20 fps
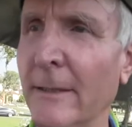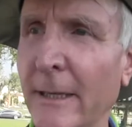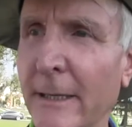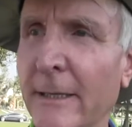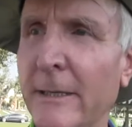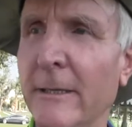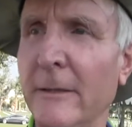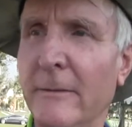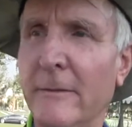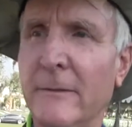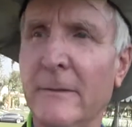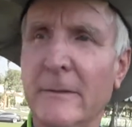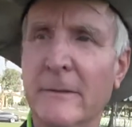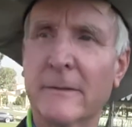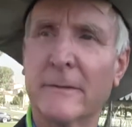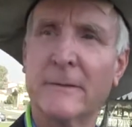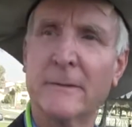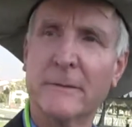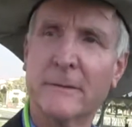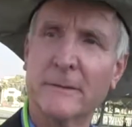Thank you.
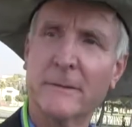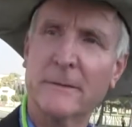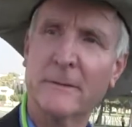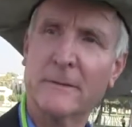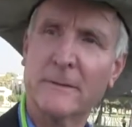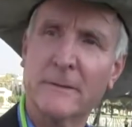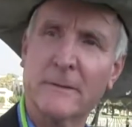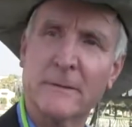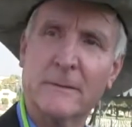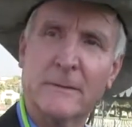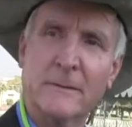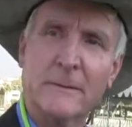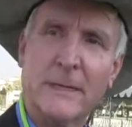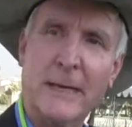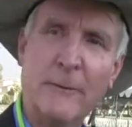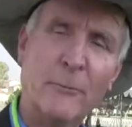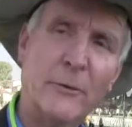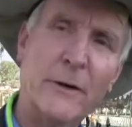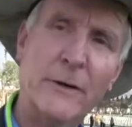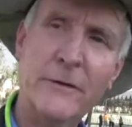
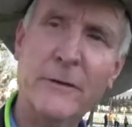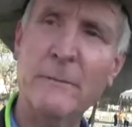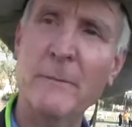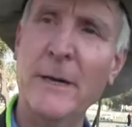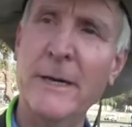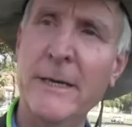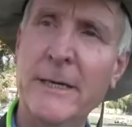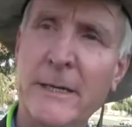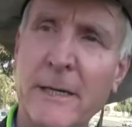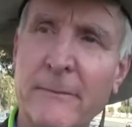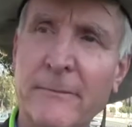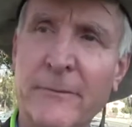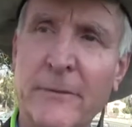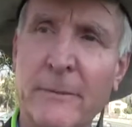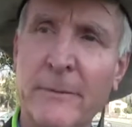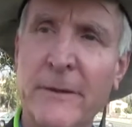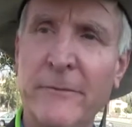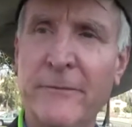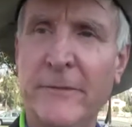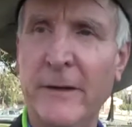And where does the money come
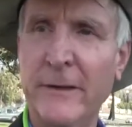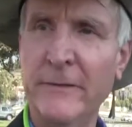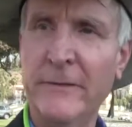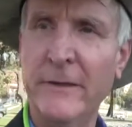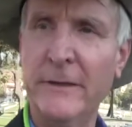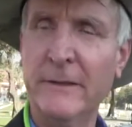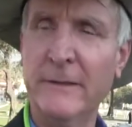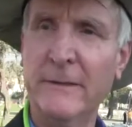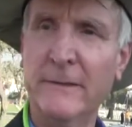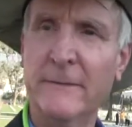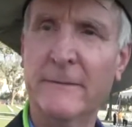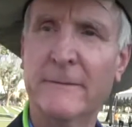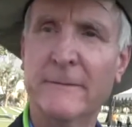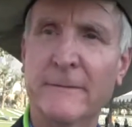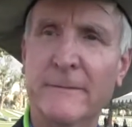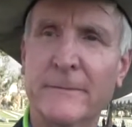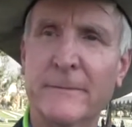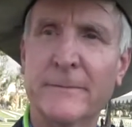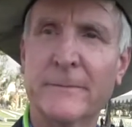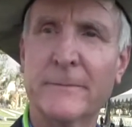from that funds it?
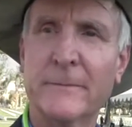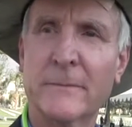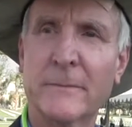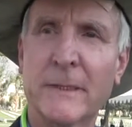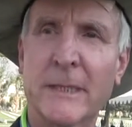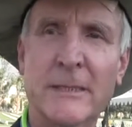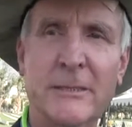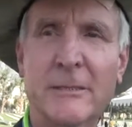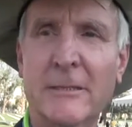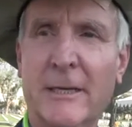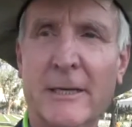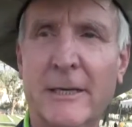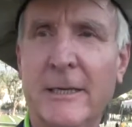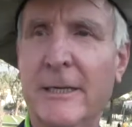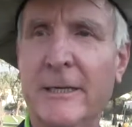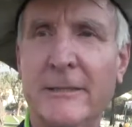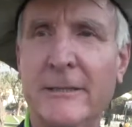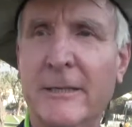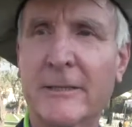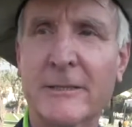
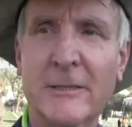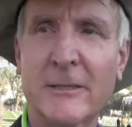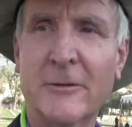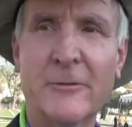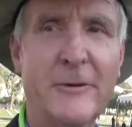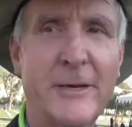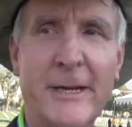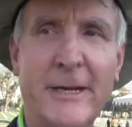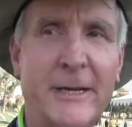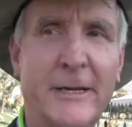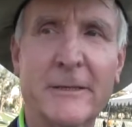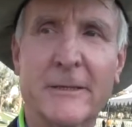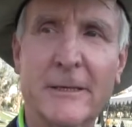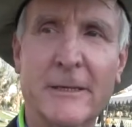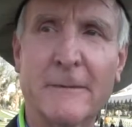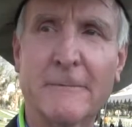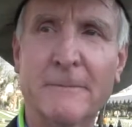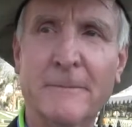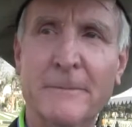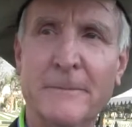It doesn't create
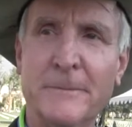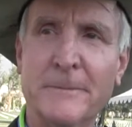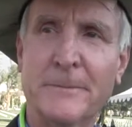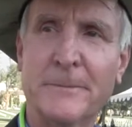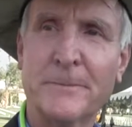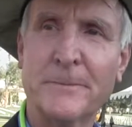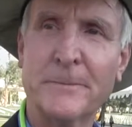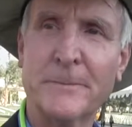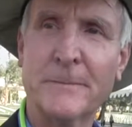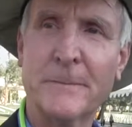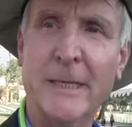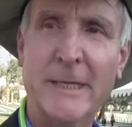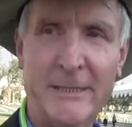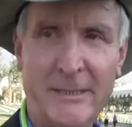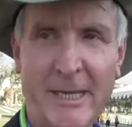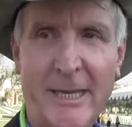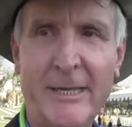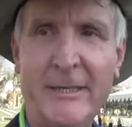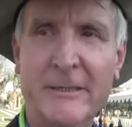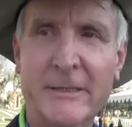income. It
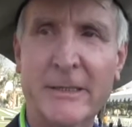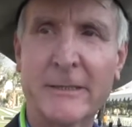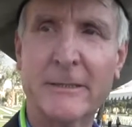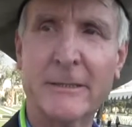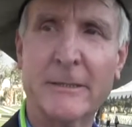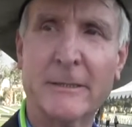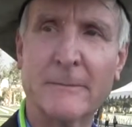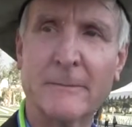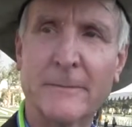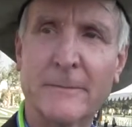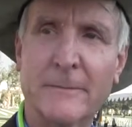takes income.